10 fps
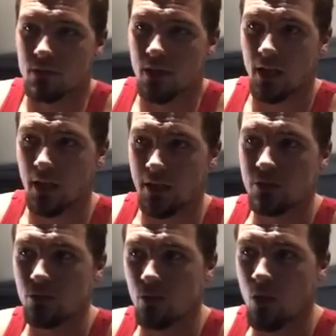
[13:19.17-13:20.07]
I
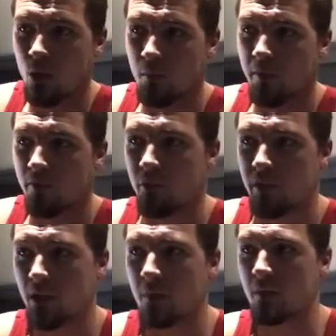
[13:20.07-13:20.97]
do go home every
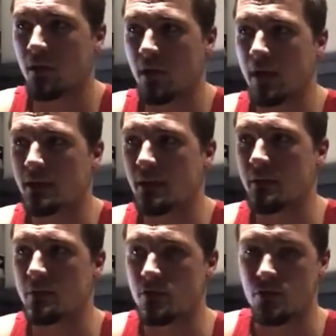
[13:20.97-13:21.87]
weekend, but a lot of
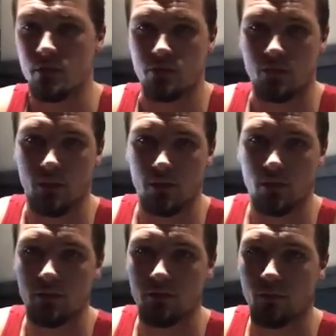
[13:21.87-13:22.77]
times it's just for my
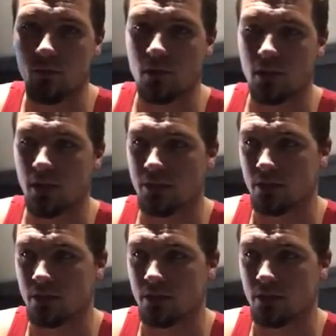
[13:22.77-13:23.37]
34, and then